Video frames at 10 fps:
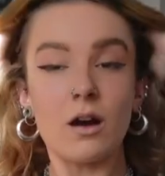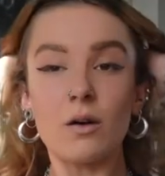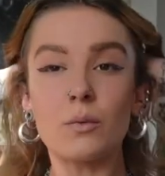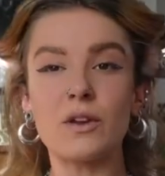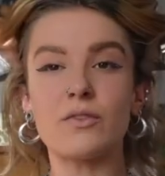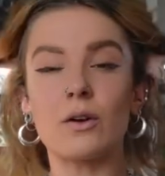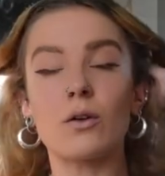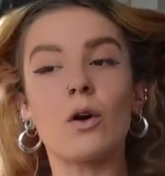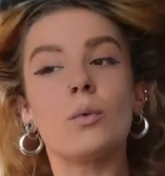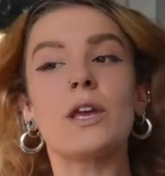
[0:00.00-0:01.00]
We've now
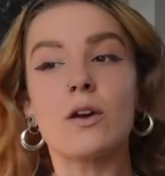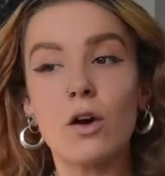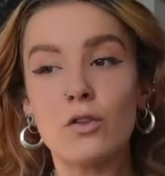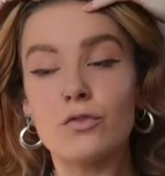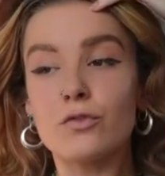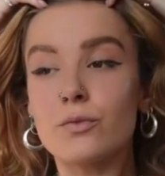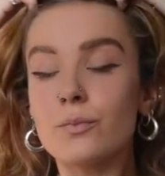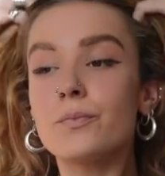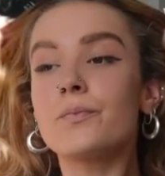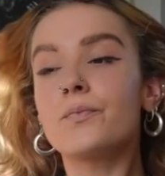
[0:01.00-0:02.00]
got a week off.
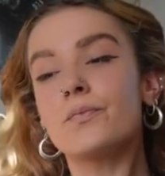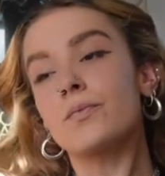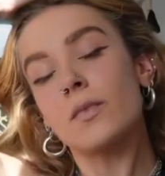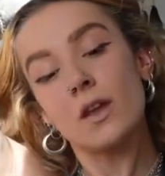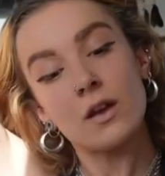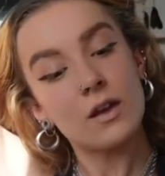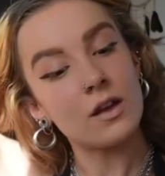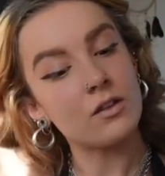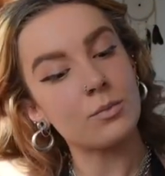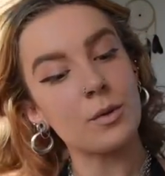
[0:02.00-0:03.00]

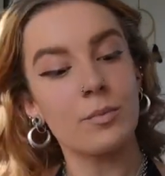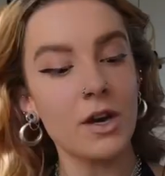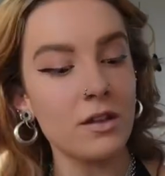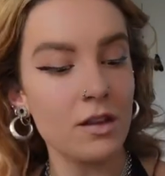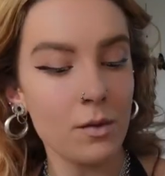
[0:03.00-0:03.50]
It's my birthday